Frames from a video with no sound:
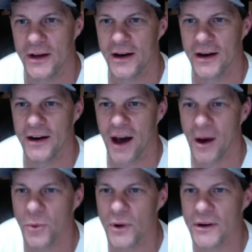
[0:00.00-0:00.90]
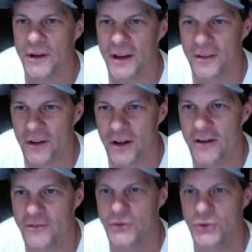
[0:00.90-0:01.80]
Uh, I will give
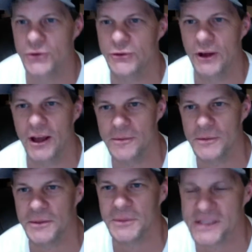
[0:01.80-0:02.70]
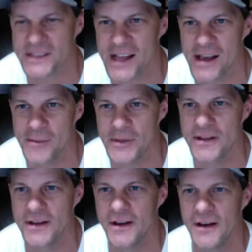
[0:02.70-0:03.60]
love to the family, Miss
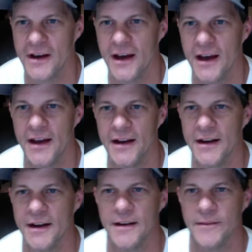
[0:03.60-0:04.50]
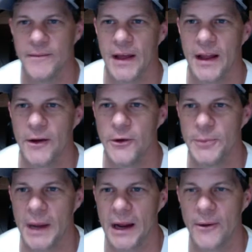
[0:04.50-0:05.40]
Debbie, and um, hello
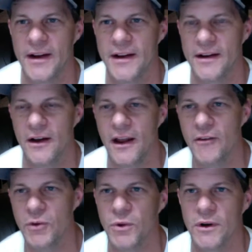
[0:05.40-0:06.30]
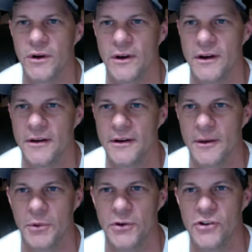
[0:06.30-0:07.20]
Mary, and everyone on here. I
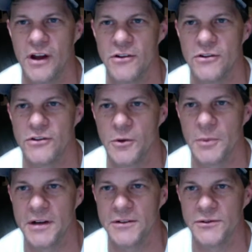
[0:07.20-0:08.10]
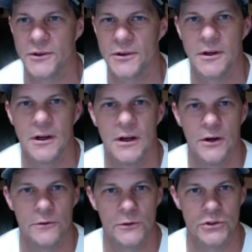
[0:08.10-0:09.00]
appreciate you so much for
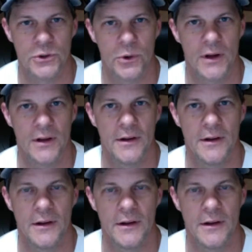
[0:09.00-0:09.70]
for joining.